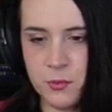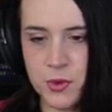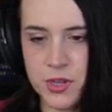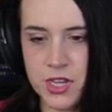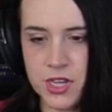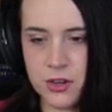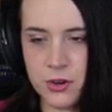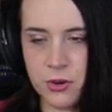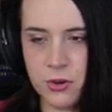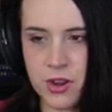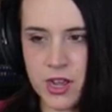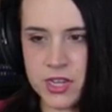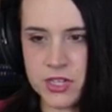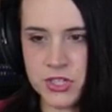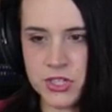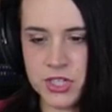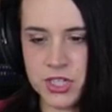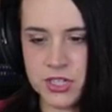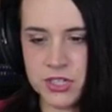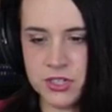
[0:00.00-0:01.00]
When it
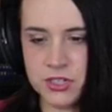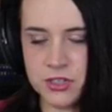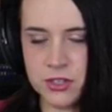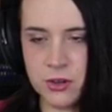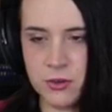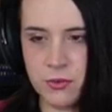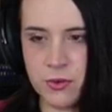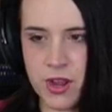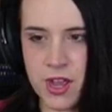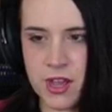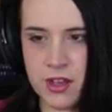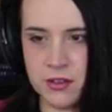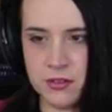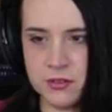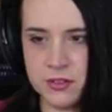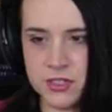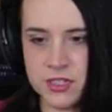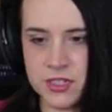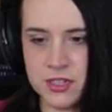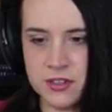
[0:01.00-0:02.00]
crashed into the
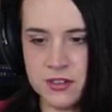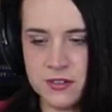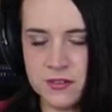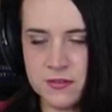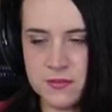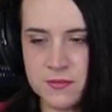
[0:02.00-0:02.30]
ground,